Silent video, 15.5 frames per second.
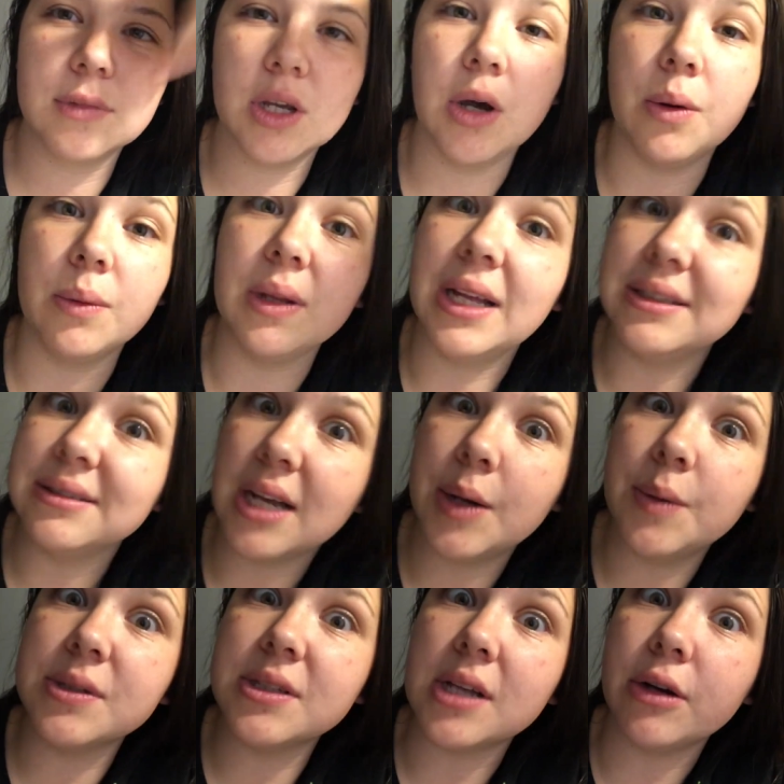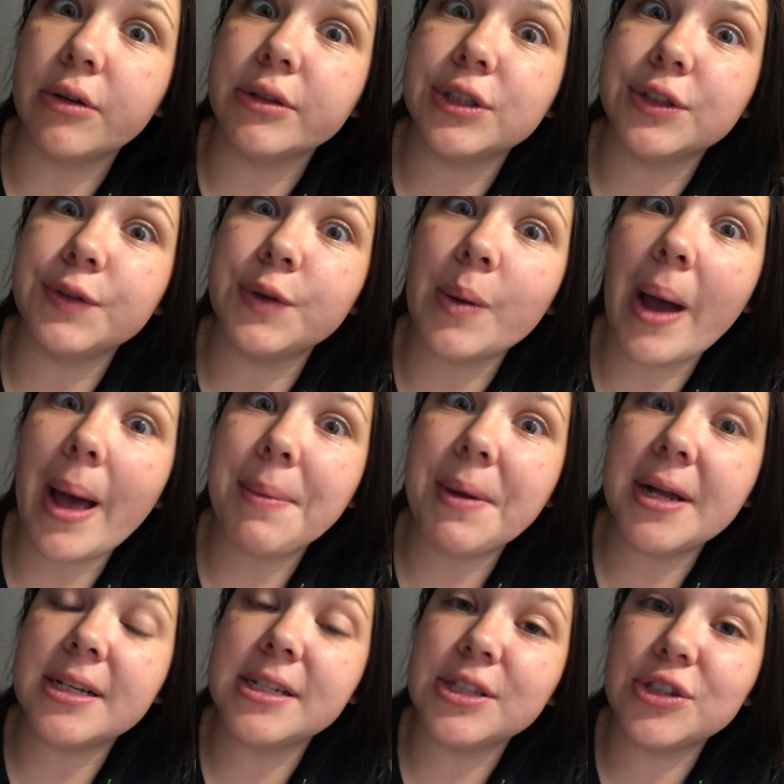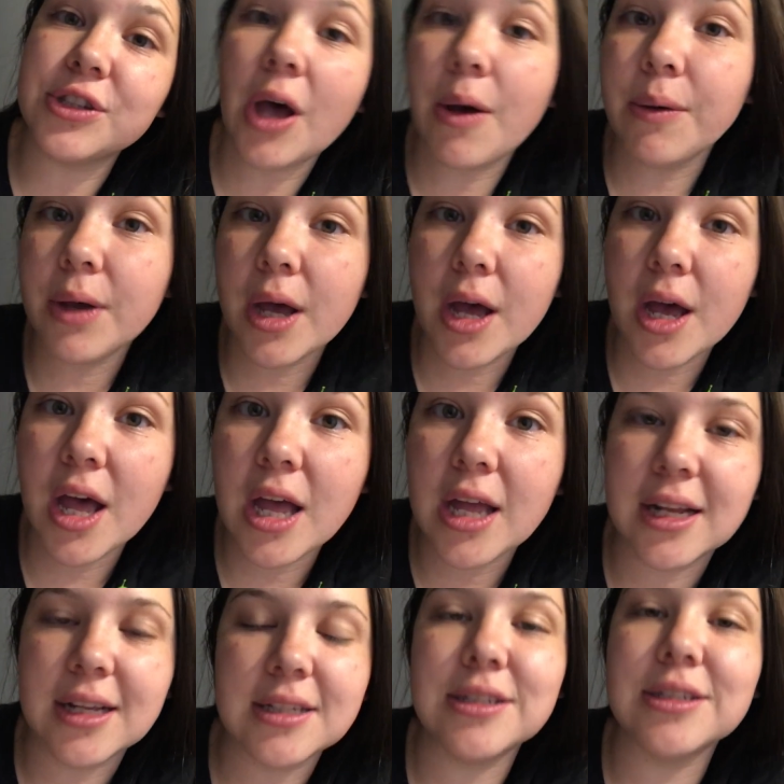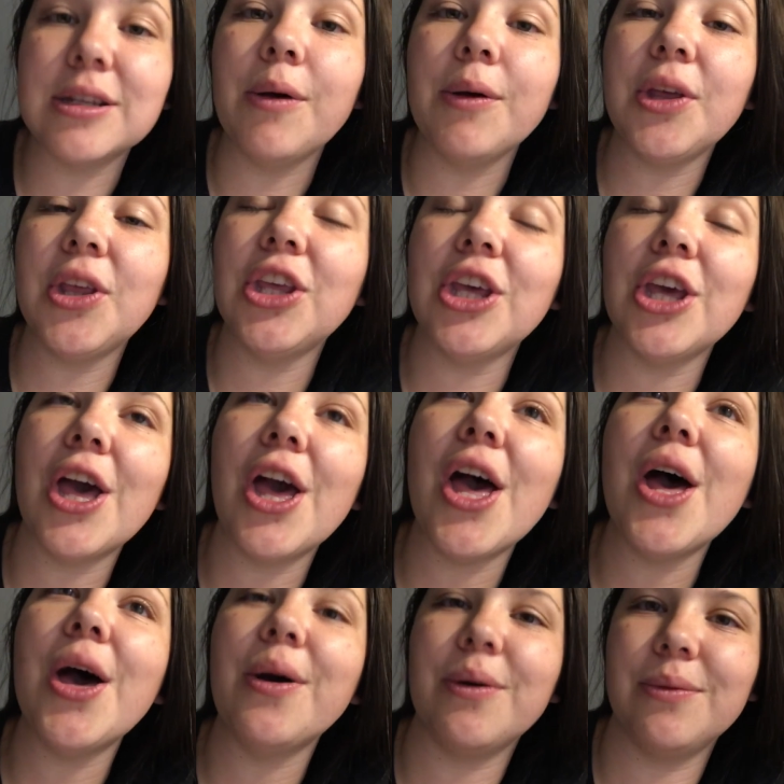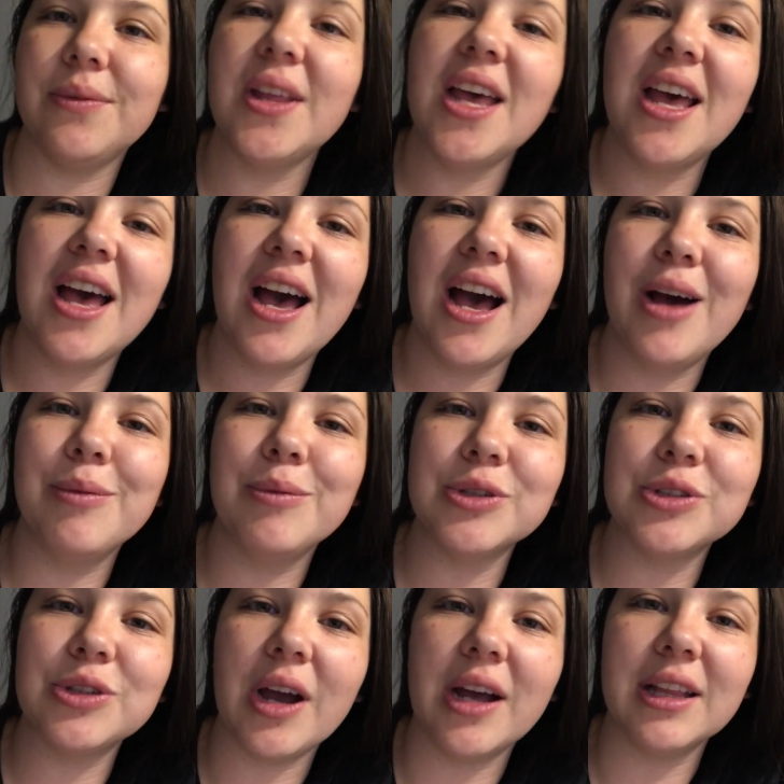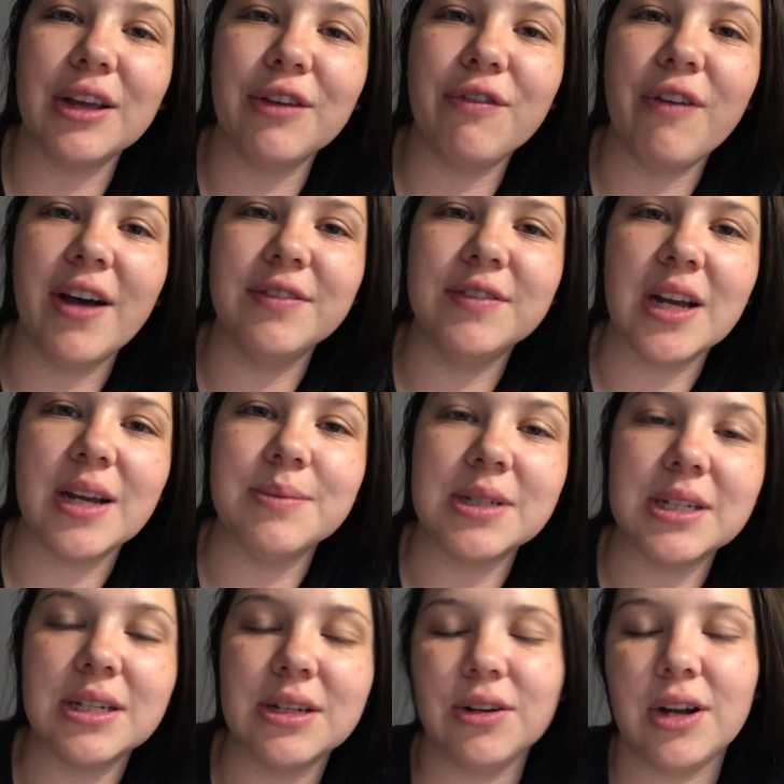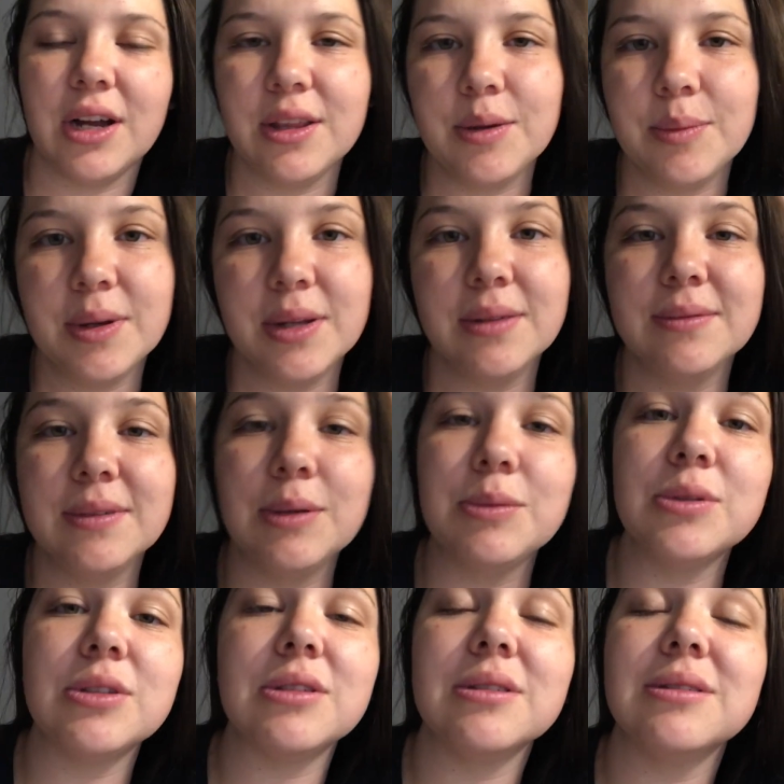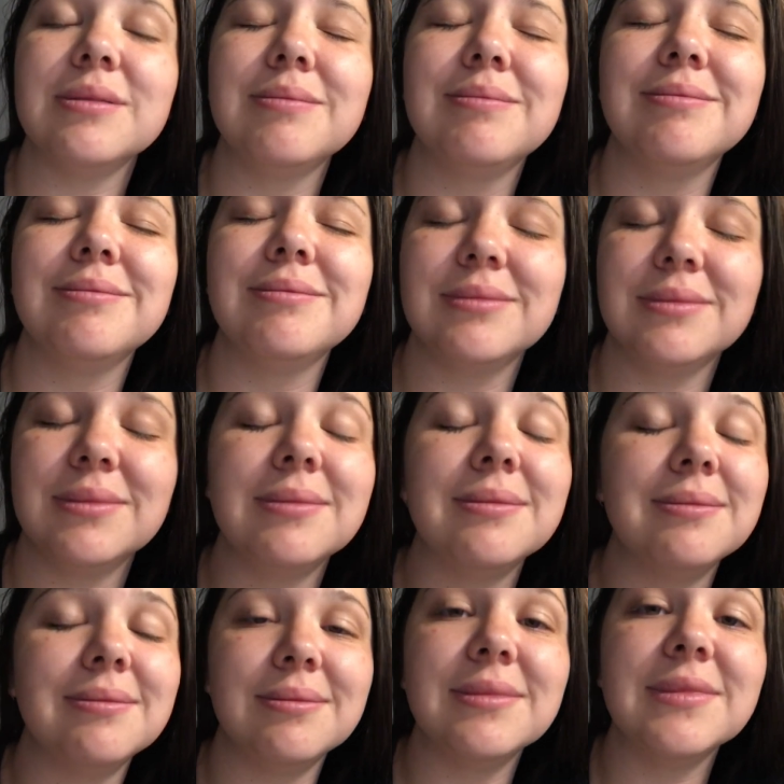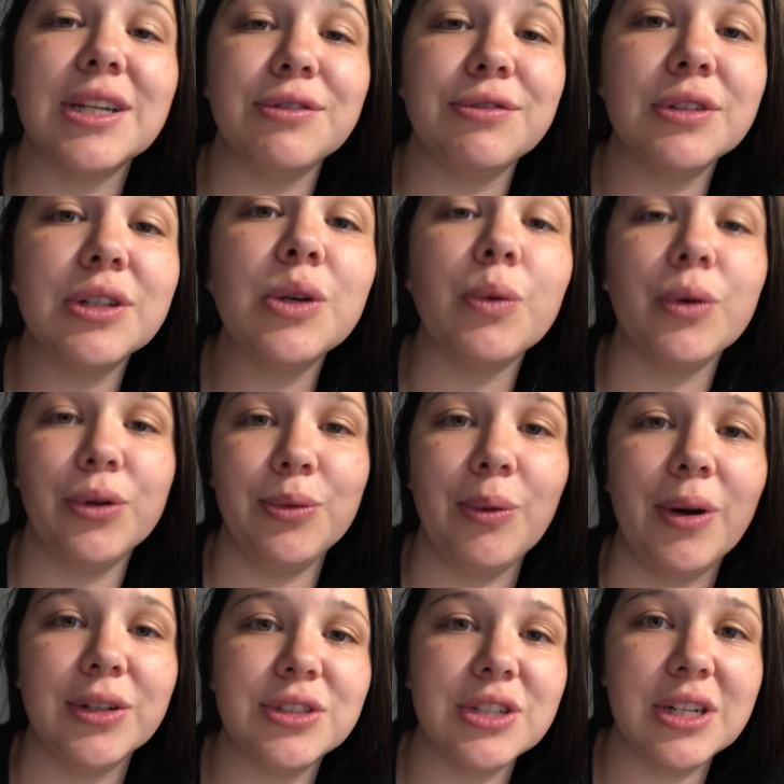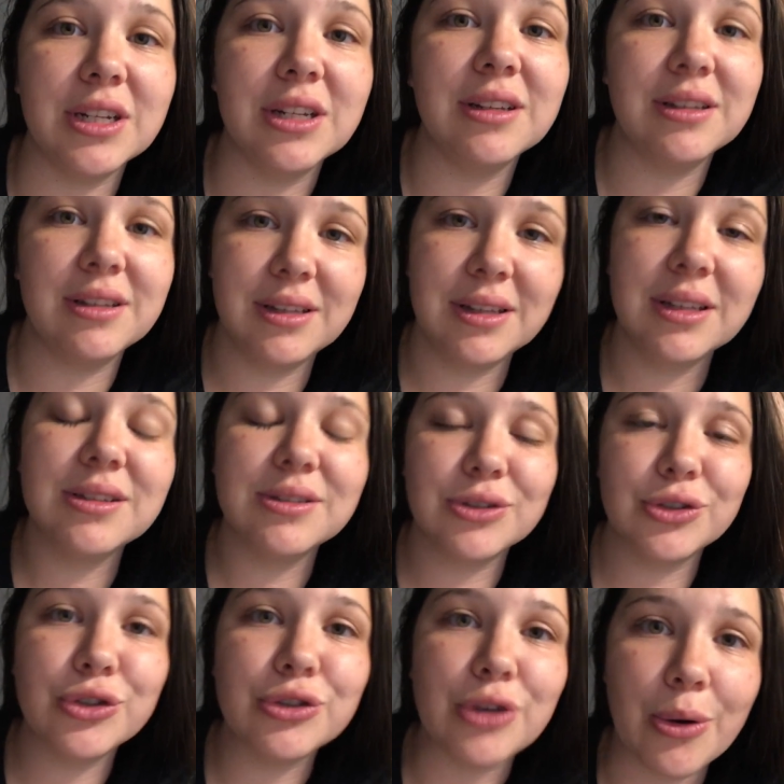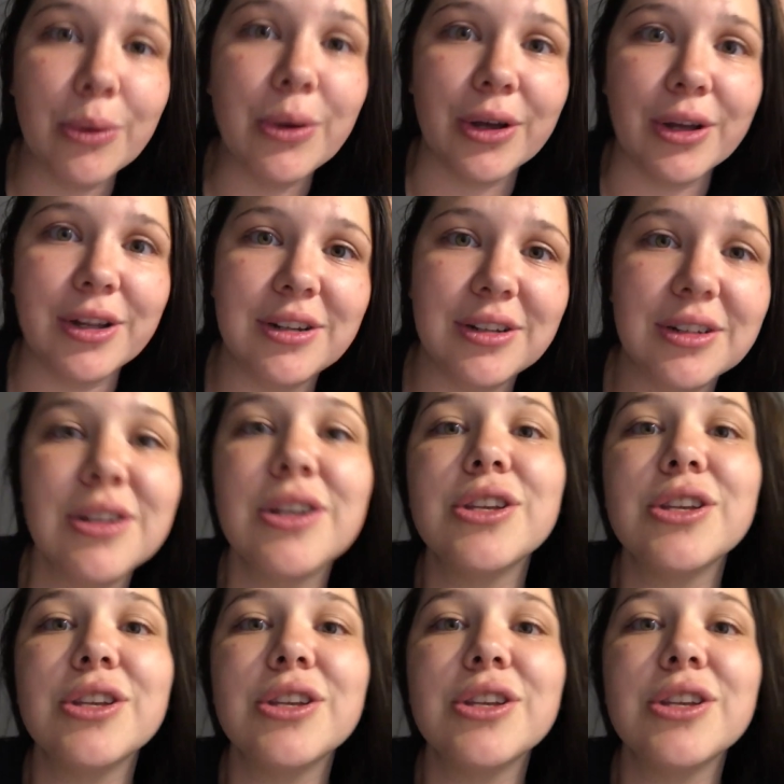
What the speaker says: Oh, last night I went and saw Christopher Robin. It's so good. It's so cute. I almost cried like 5 times. I didn't cry though, but it was definitely worth watching. So good.